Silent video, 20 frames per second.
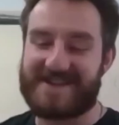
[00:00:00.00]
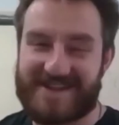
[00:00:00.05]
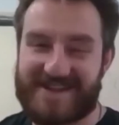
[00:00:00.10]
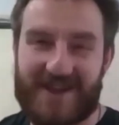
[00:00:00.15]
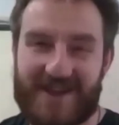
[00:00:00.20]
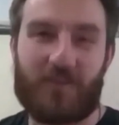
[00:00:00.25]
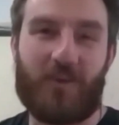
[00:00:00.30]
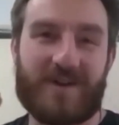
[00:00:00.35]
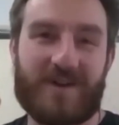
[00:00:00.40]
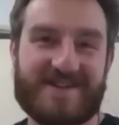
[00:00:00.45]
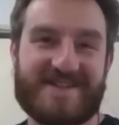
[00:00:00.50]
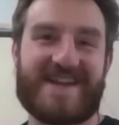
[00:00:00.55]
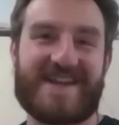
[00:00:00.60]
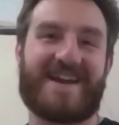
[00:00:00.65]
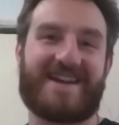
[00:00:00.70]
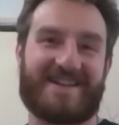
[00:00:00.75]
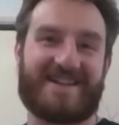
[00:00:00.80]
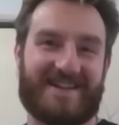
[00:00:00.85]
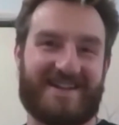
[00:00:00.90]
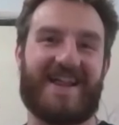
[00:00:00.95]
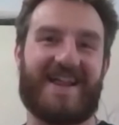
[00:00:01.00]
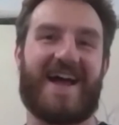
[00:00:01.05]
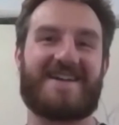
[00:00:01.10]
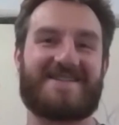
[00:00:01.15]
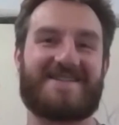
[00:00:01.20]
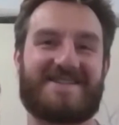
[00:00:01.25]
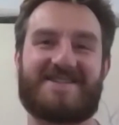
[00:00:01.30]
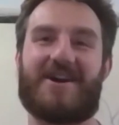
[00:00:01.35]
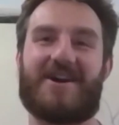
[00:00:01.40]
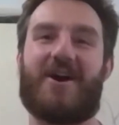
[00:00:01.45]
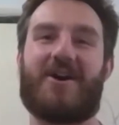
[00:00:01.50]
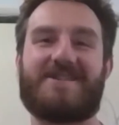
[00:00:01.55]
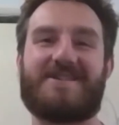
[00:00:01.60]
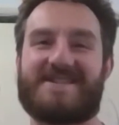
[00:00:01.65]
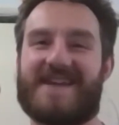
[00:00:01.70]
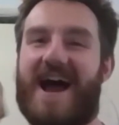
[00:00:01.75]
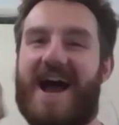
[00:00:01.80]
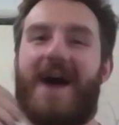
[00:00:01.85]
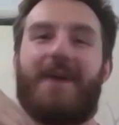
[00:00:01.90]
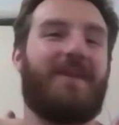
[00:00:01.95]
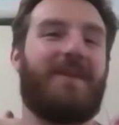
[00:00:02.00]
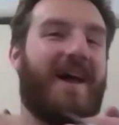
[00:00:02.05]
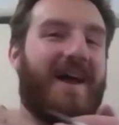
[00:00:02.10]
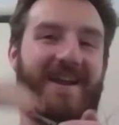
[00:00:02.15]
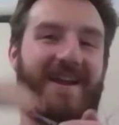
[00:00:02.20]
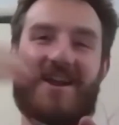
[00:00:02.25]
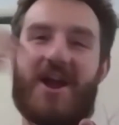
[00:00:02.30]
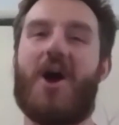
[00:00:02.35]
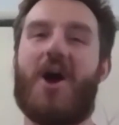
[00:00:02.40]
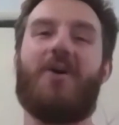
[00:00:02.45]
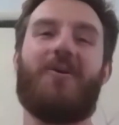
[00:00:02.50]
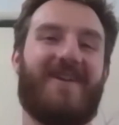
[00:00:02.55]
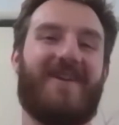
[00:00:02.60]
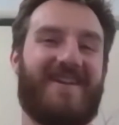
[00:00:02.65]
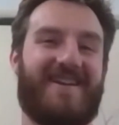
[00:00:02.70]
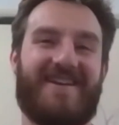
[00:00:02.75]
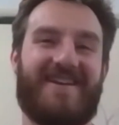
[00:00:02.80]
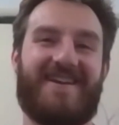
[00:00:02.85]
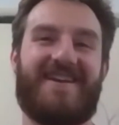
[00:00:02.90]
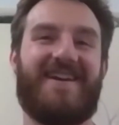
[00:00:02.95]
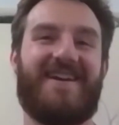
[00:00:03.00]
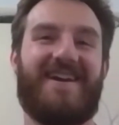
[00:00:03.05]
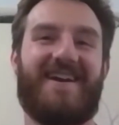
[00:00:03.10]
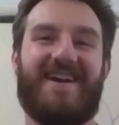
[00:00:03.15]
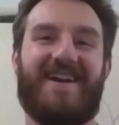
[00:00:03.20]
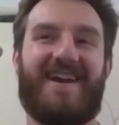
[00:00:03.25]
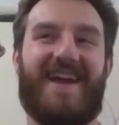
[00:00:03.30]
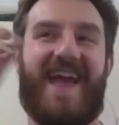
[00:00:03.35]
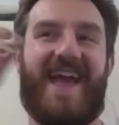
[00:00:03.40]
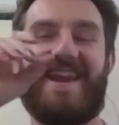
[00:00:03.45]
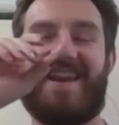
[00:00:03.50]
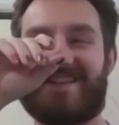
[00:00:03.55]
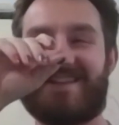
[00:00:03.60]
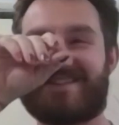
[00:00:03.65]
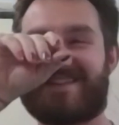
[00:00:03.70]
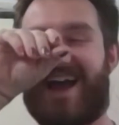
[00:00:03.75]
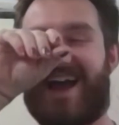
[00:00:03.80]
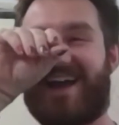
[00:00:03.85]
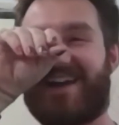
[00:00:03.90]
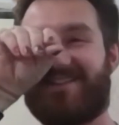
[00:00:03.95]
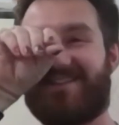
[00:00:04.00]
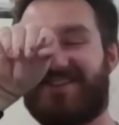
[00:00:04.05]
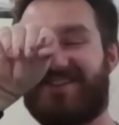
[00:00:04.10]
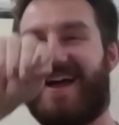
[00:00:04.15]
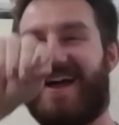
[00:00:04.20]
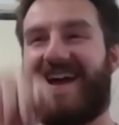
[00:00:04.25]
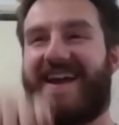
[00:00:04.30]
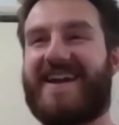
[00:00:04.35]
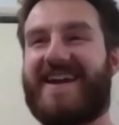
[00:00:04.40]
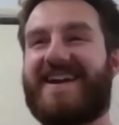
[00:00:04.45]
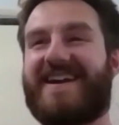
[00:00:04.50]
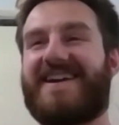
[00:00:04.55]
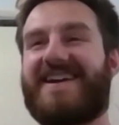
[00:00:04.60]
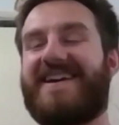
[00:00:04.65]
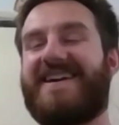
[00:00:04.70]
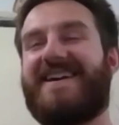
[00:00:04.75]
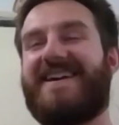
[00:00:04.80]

it's like once that class starts, I'm like going, and it's kind of like